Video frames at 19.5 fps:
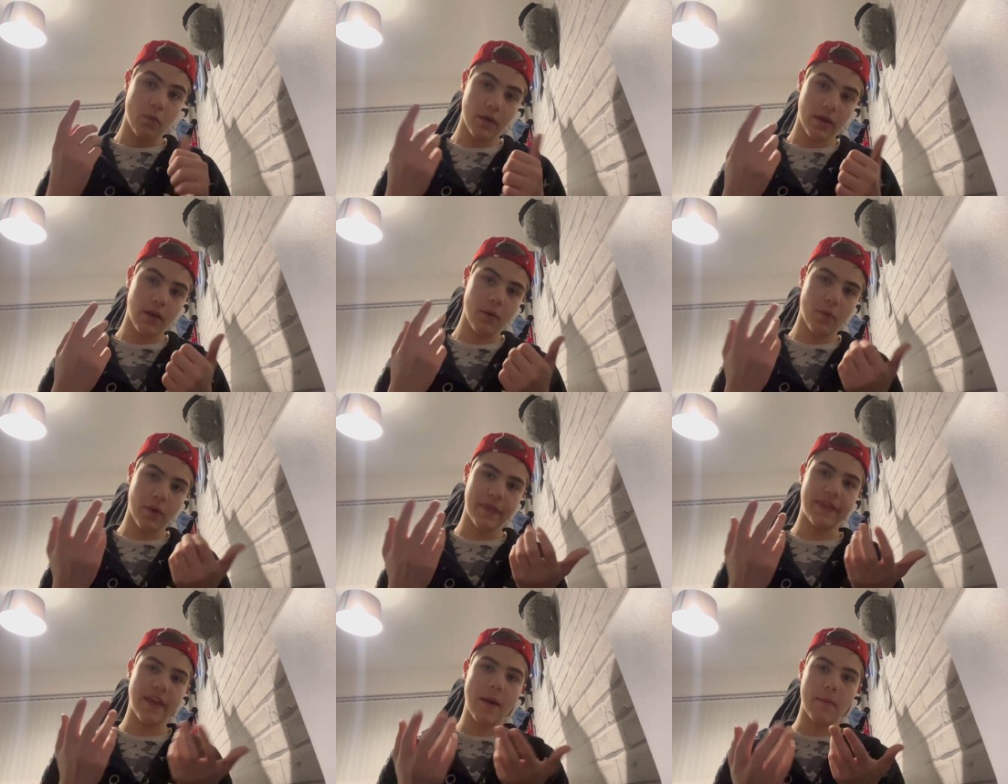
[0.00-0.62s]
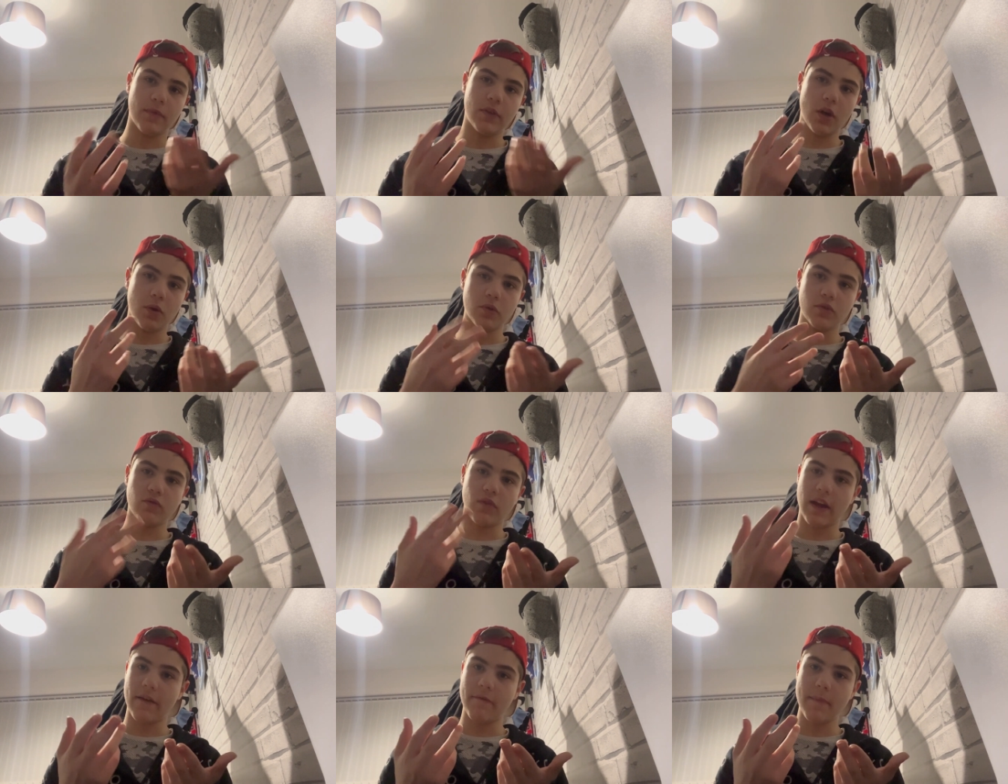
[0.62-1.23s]
With those
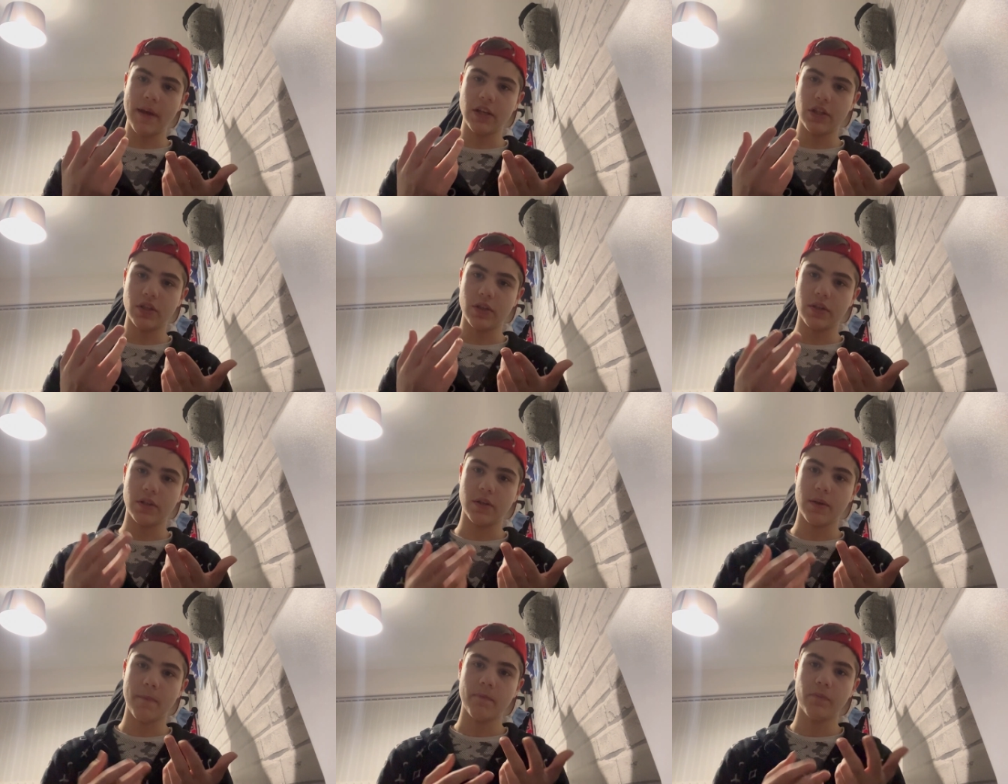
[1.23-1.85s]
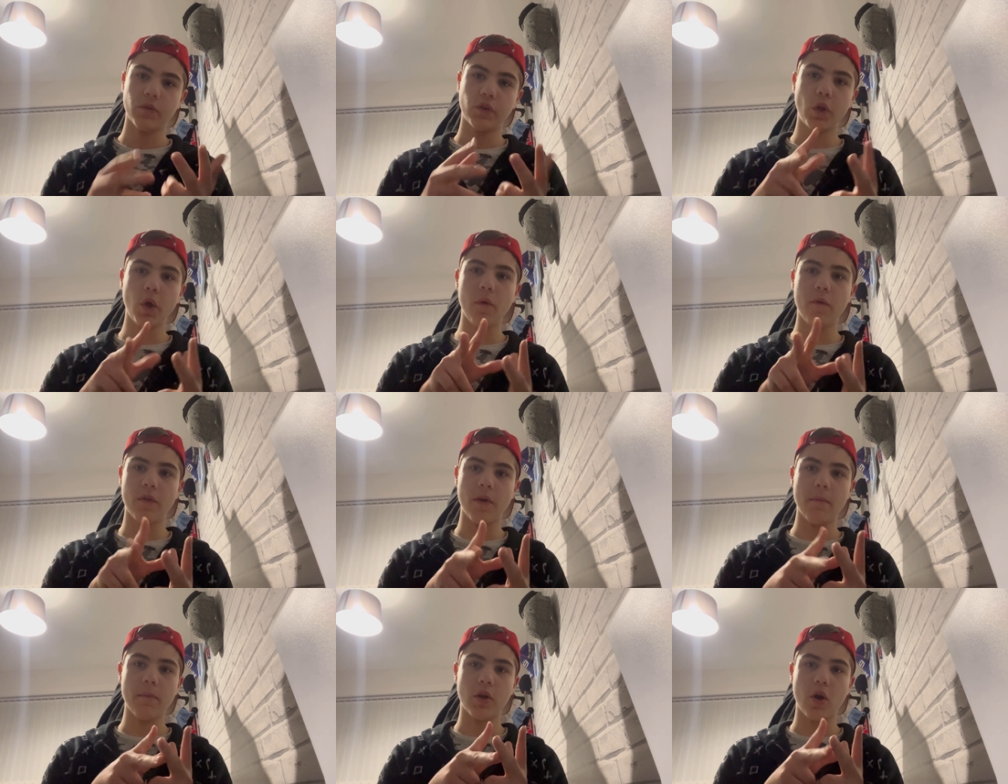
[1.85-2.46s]
3 I've mentioned. 2 of
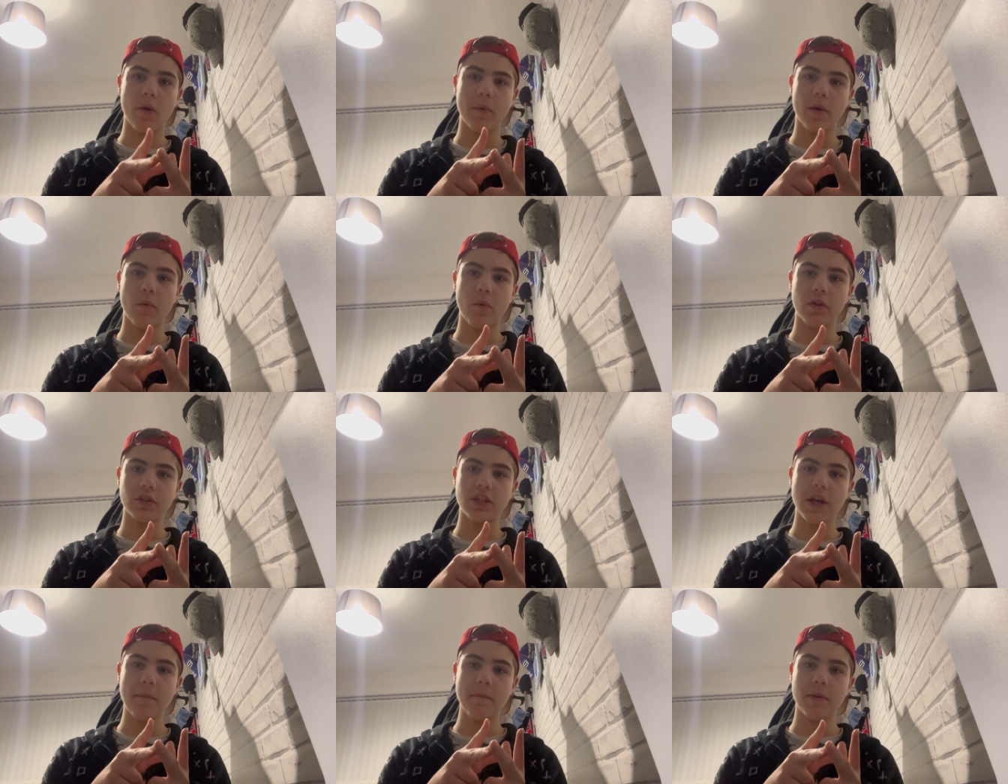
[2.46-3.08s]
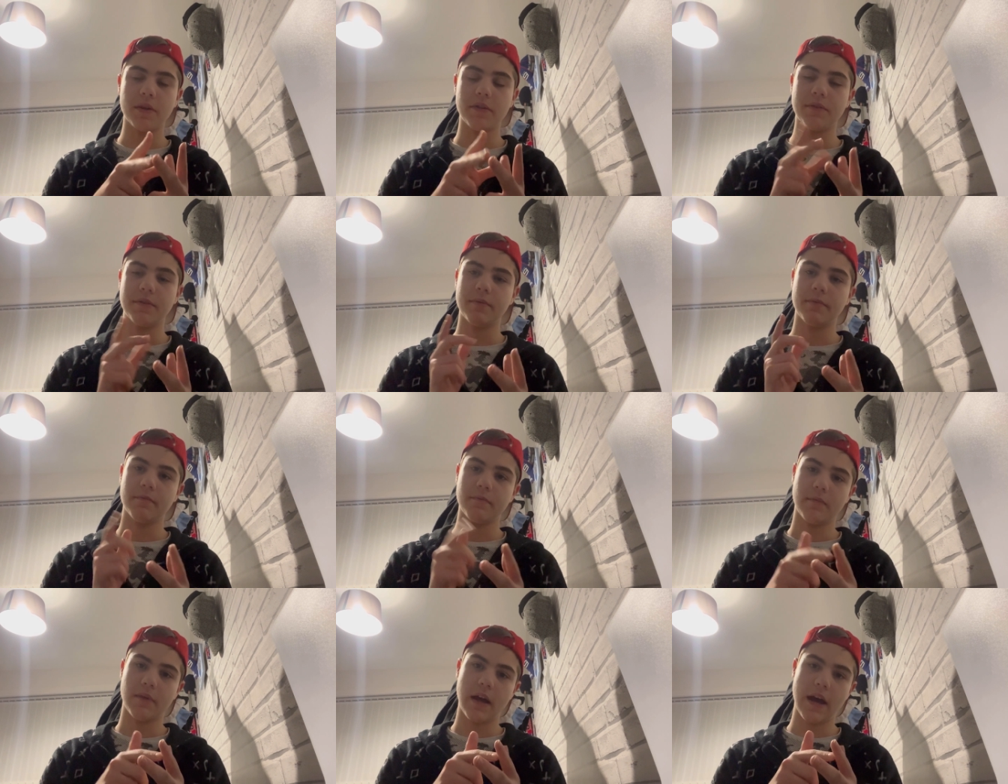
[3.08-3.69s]
them becoming world champions.
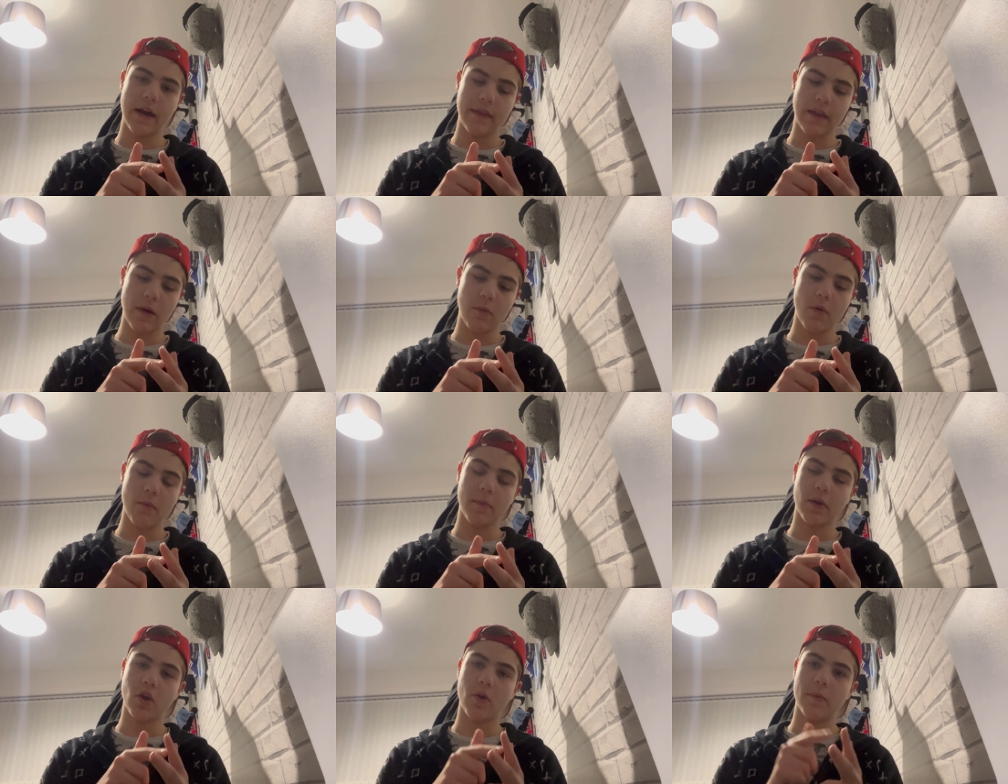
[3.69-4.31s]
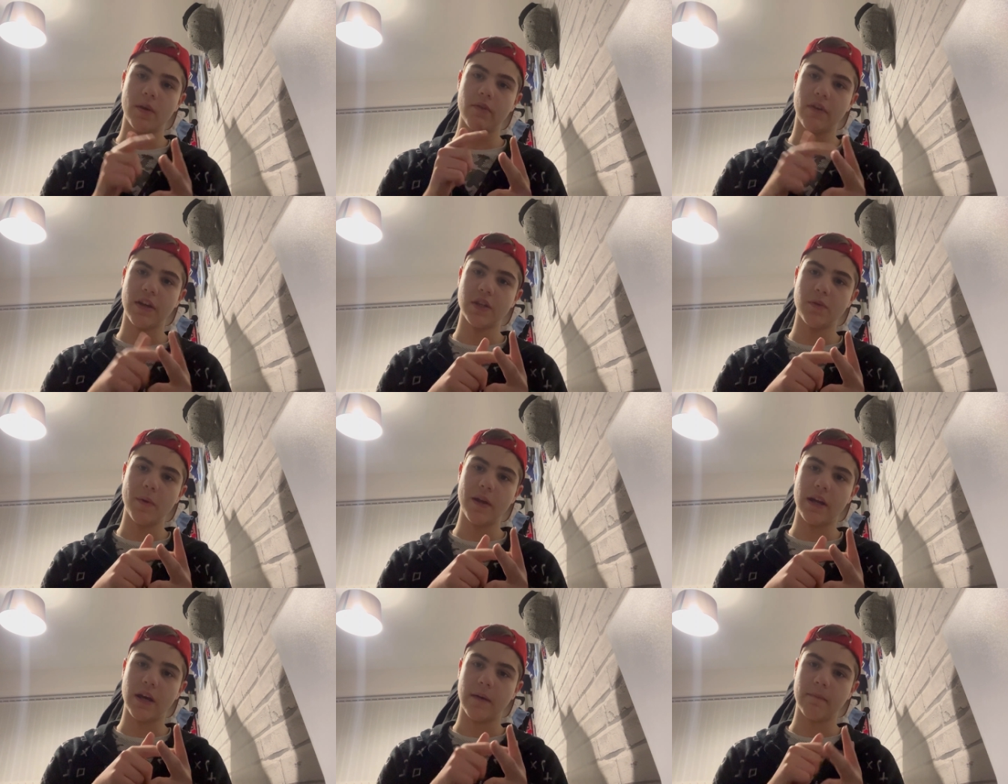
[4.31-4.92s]
And that one becoming a race
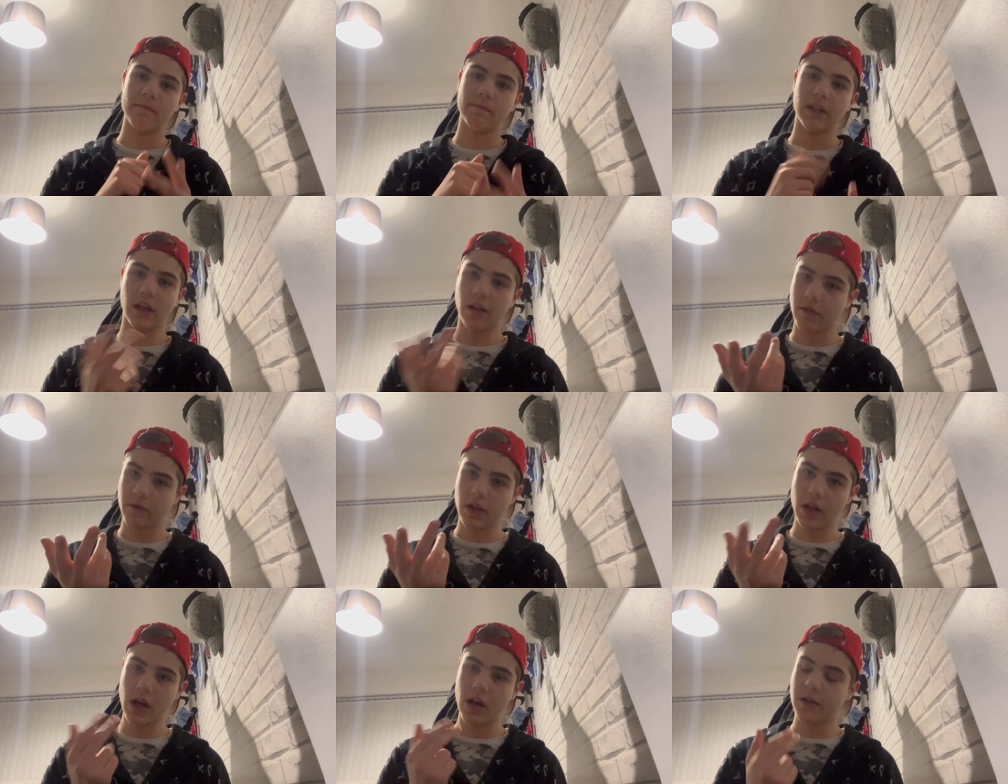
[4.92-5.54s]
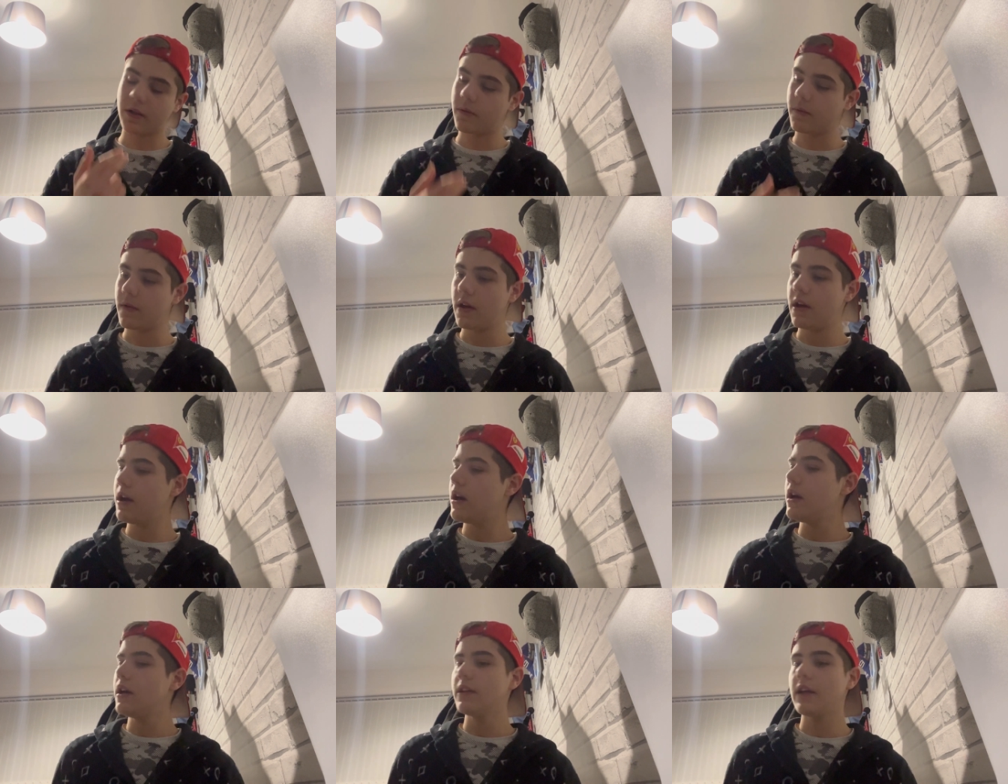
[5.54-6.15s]
winner, Daniel Ricciardo.
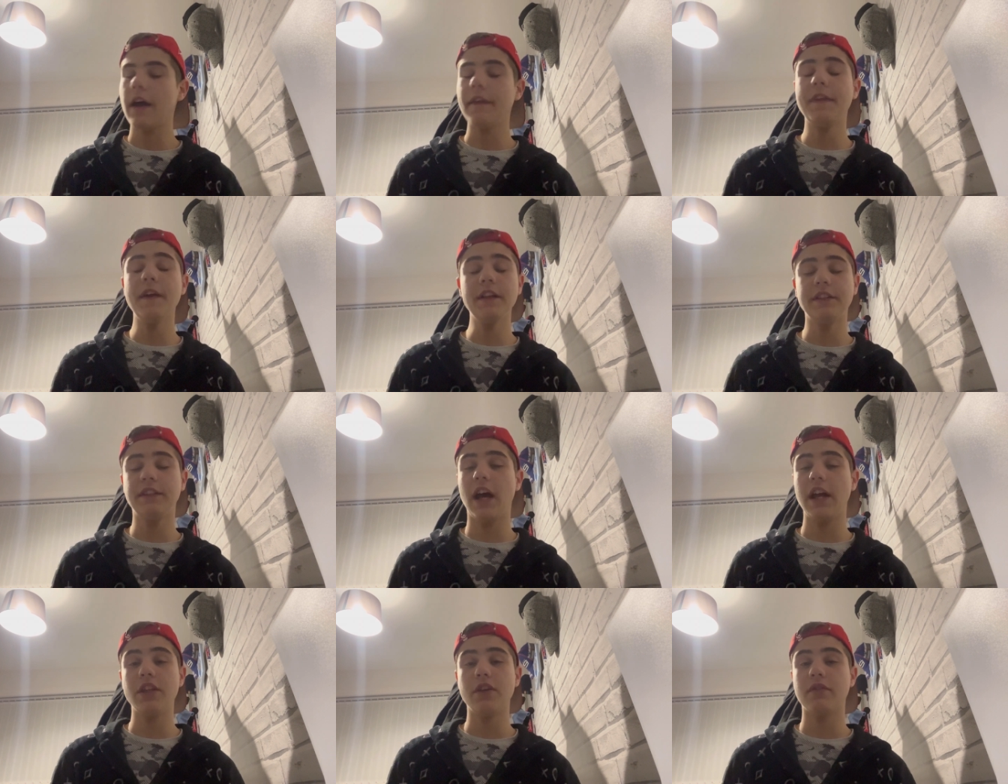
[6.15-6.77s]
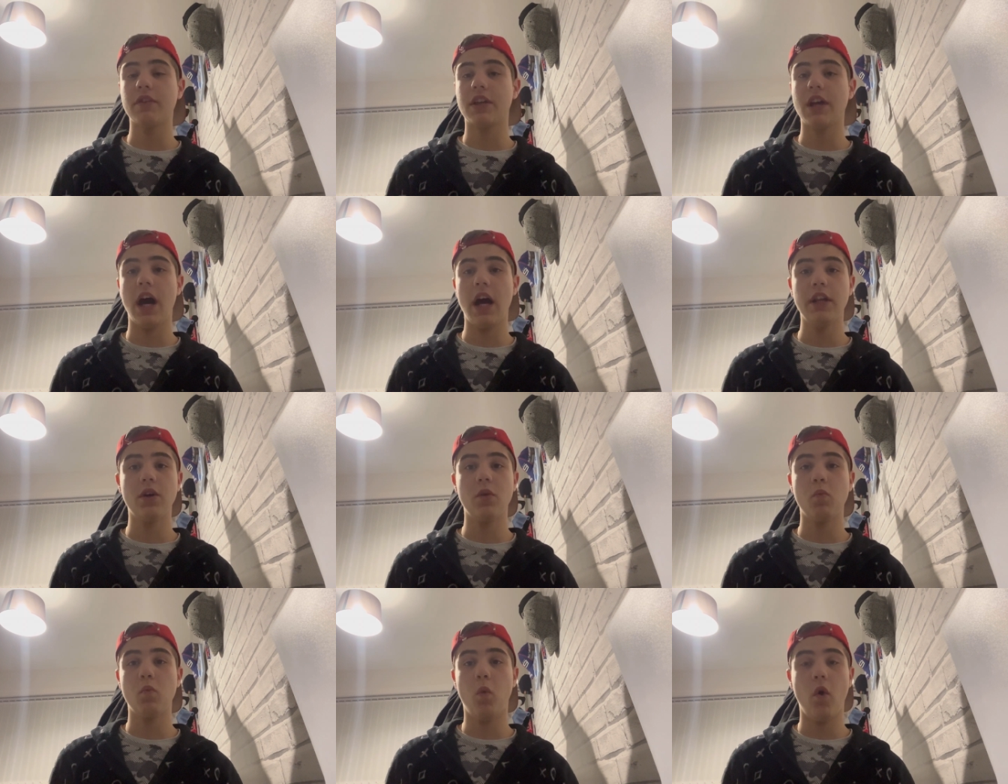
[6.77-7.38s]
I think Daniel
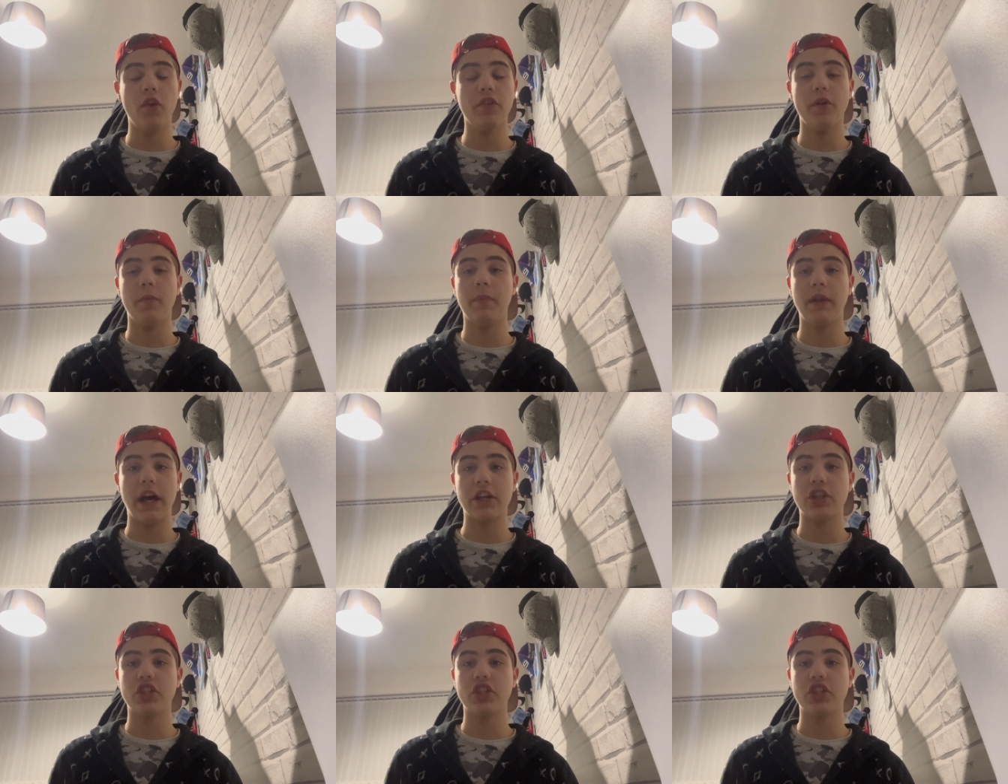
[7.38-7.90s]
Ricciardo was a black